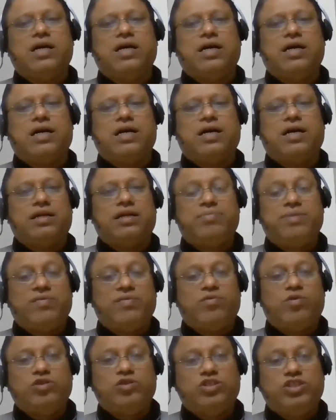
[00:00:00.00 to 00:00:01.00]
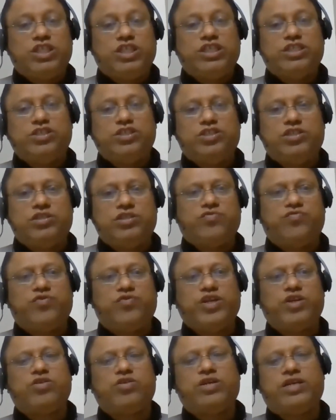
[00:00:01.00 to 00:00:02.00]
and RBI won't change
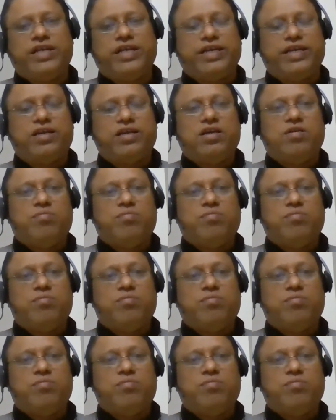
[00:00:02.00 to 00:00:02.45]
frequently.